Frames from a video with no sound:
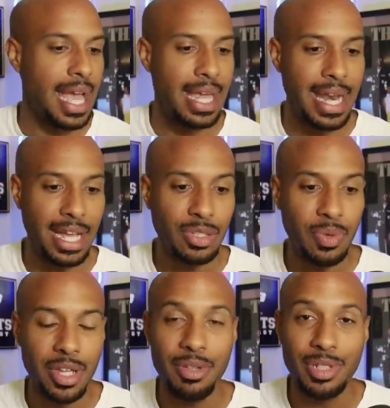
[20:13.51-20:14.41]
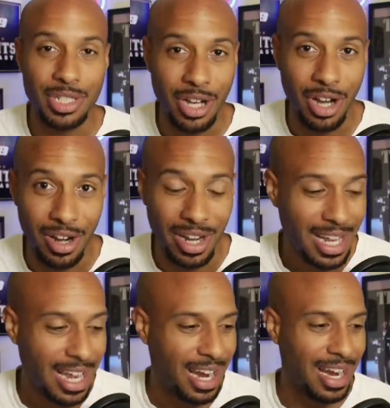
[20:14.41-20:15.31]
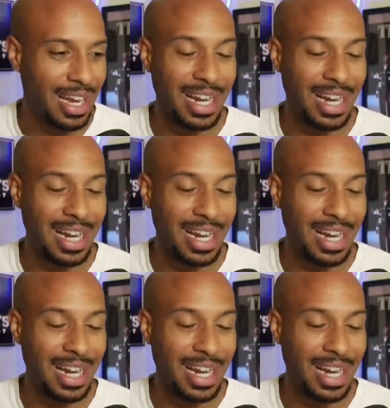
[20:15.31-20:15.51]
And that's where you saw a